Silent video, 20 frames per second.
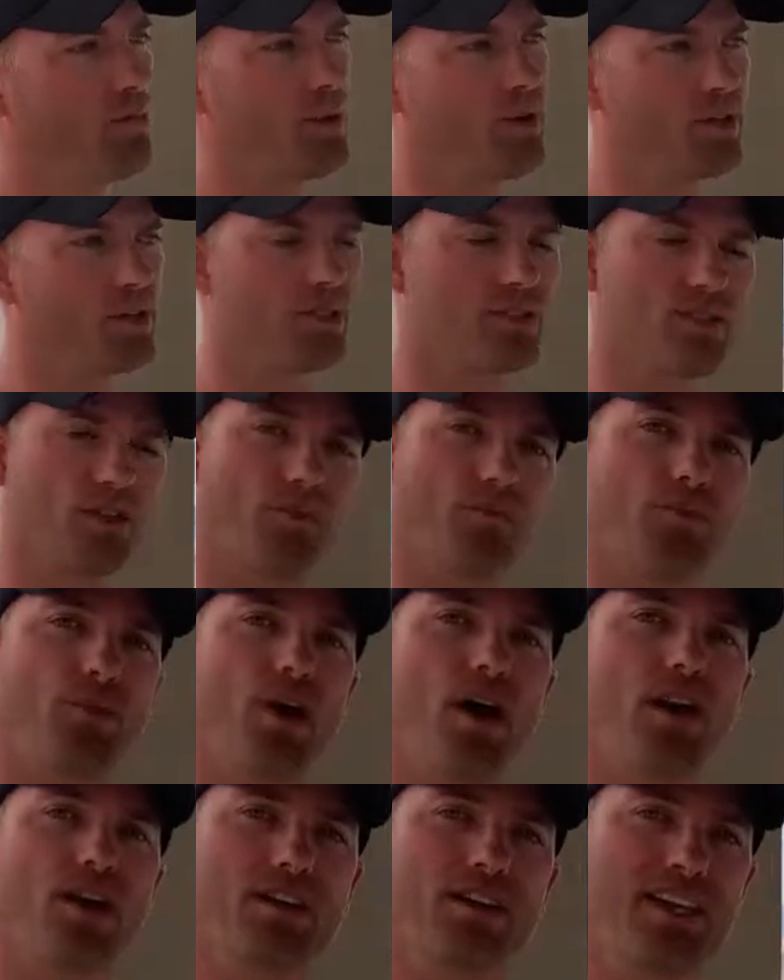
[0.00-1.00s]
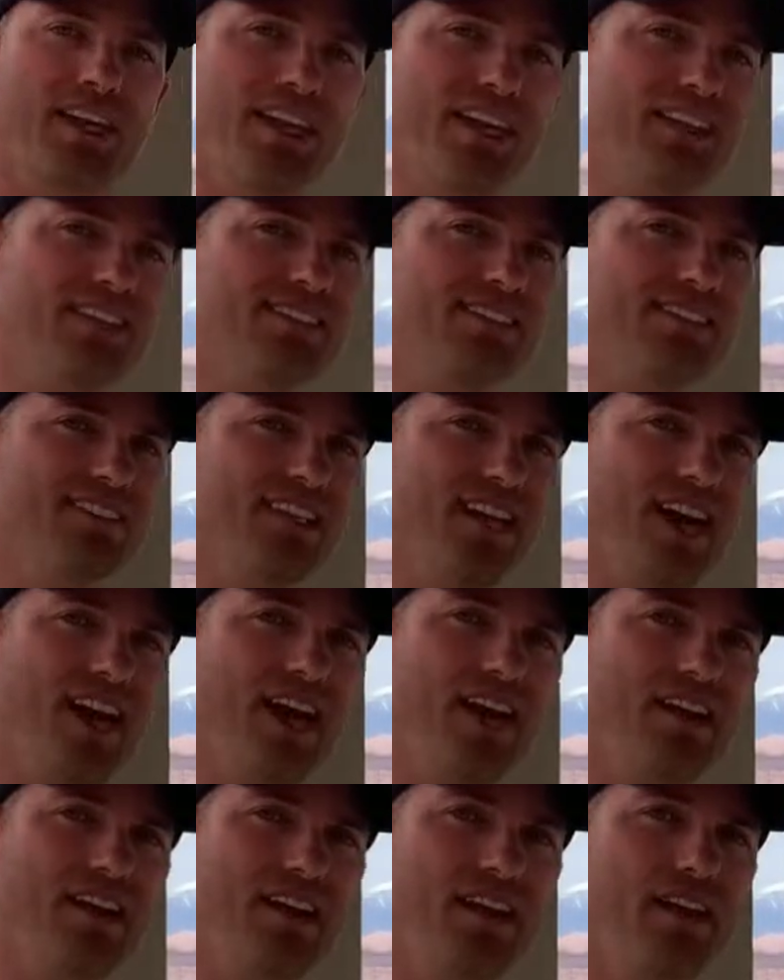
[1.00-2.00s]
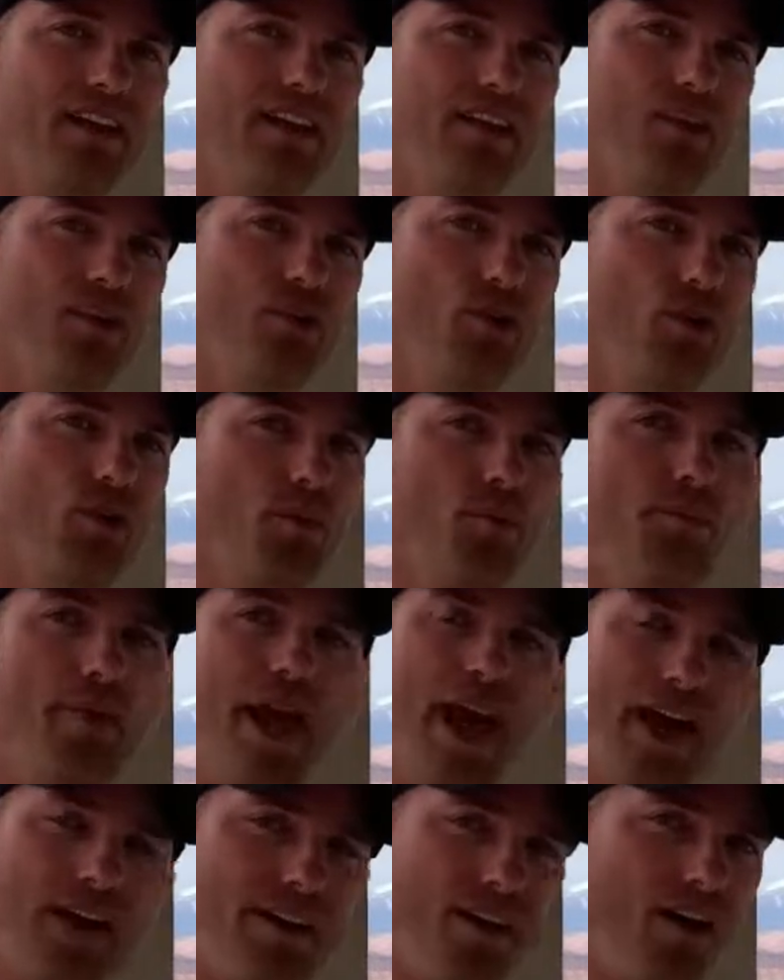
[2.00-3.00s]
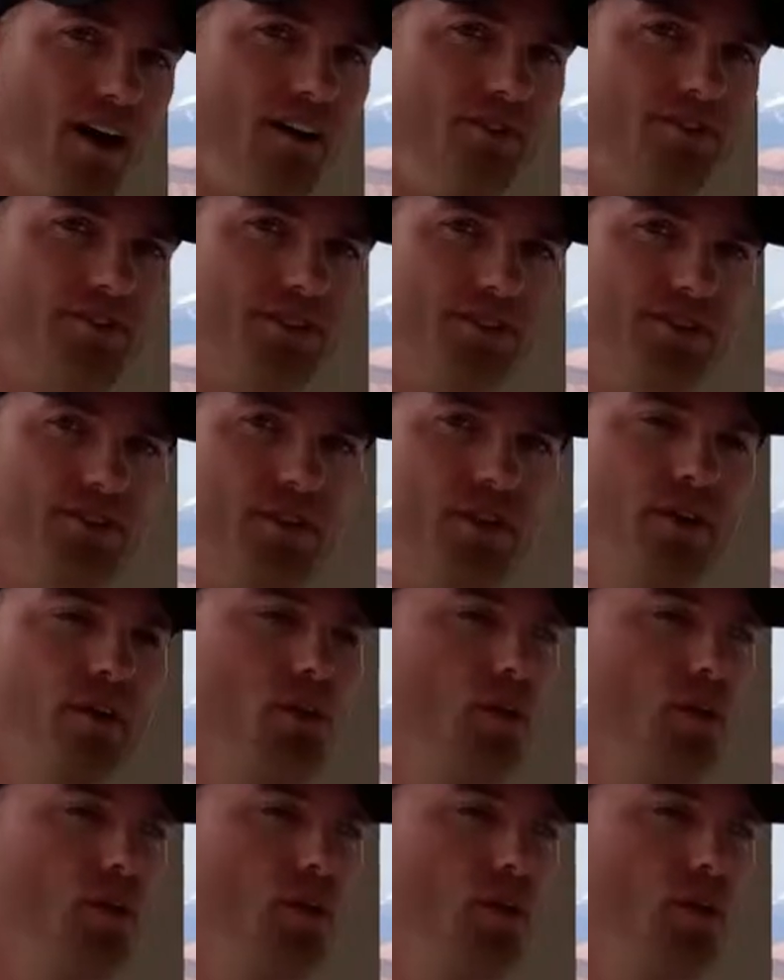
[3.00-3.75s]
purchase our product inside your back office,